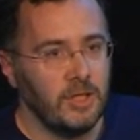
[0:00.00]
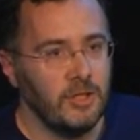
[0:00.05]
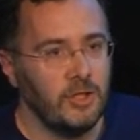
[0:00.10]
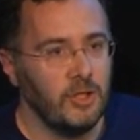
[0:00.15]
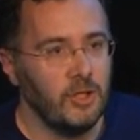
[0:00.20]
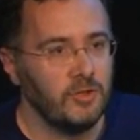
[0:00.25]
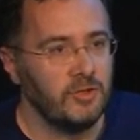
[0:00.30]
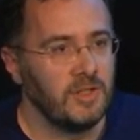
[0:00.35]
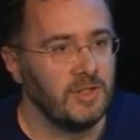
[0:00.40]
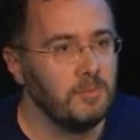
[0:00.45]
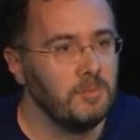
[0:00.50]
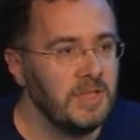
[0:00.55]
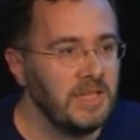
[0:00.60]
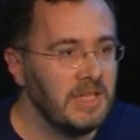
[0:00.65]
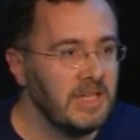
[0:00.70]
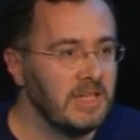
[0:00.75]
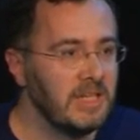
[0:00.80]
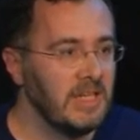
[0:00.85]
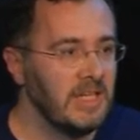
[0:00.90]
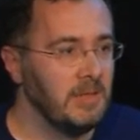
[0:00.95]
Not
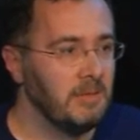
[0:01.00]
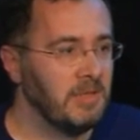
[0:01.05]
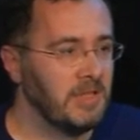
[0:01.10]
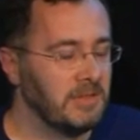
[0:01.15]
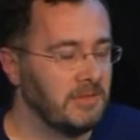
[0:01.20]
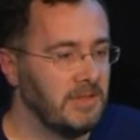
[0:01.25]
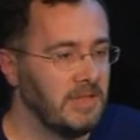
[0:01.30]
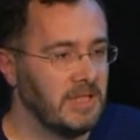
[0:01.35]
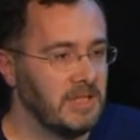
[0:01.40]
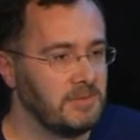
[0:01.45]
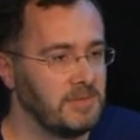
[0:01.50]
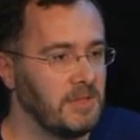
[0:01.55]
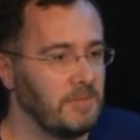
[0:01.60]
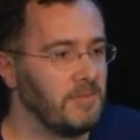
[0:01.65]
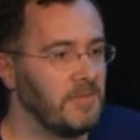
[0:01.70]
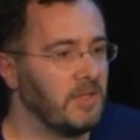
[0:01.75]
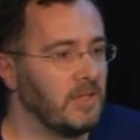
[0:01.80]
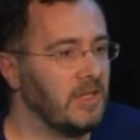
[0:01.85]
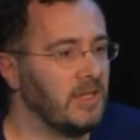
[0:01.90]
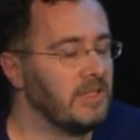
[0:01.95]
empirically, but we have some
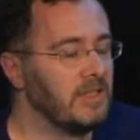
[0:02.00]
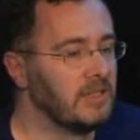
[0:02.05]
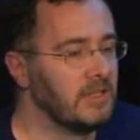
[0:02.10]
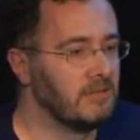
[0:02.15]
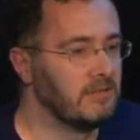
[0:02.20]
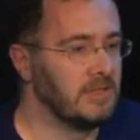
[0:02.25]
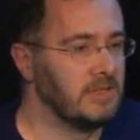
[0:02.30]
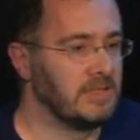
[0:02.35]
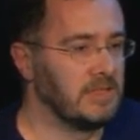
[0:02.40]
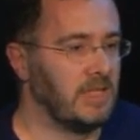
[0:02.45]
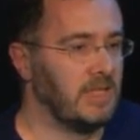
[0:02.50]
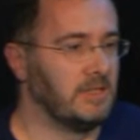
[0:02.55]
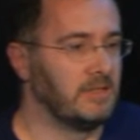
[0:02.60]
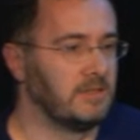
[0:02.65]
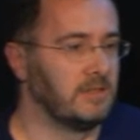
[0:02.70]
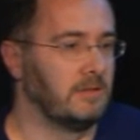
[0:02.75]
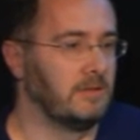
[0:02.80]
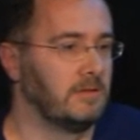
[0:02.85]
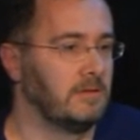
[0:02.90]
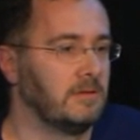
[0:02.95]
theoretical
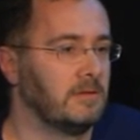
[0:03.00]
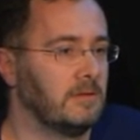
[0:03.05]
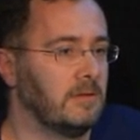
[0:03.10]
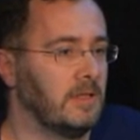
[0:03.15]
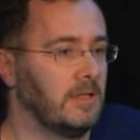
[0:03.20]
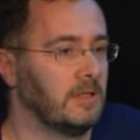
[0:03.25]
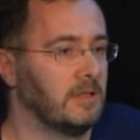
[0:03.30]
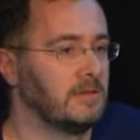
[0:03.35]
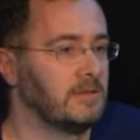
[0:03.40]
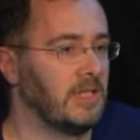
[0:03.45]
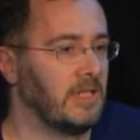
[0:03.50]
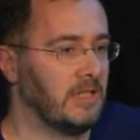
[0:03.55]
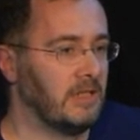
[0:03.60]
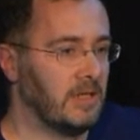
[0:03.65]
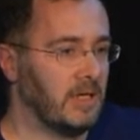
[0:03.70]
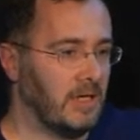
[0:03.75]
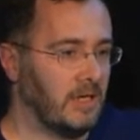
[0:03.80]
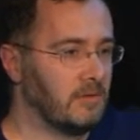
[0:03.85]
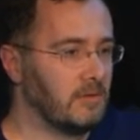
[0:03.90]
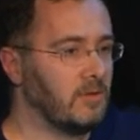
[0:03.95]
results on, uh, say,
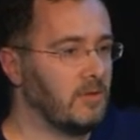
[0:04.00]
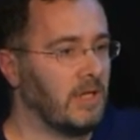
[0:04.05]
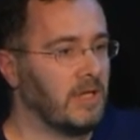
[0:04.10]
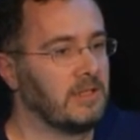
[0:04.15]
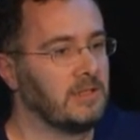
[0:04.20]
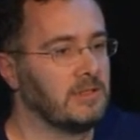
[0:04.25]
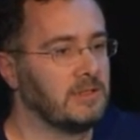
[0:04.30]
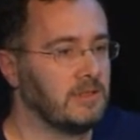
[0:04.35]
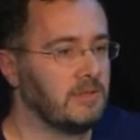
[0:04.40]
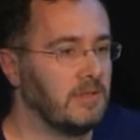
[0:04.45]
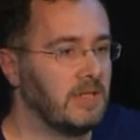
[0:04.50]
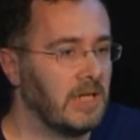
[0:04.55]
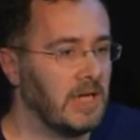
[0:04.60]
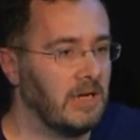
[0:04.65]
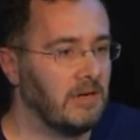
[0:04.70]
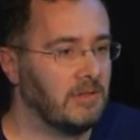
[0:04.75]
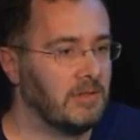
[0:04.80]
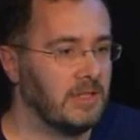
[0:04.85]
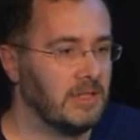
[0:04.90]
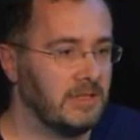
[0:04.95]
kind of correctness of
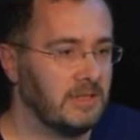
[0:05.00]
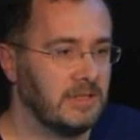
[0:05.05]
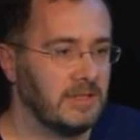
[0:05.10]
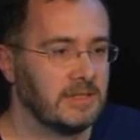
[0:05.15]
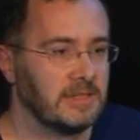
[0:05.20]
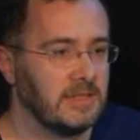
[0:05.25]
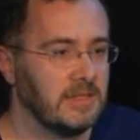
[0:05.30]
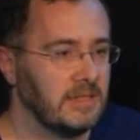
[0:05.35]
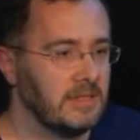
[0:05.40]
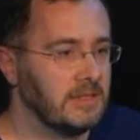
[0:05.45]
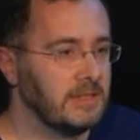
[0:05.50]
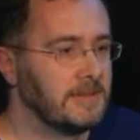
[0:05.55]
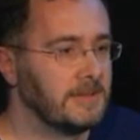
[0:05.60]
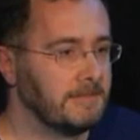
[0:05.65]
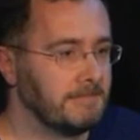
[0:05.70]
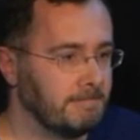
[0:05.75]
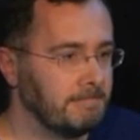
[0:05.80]
recovery and things like this.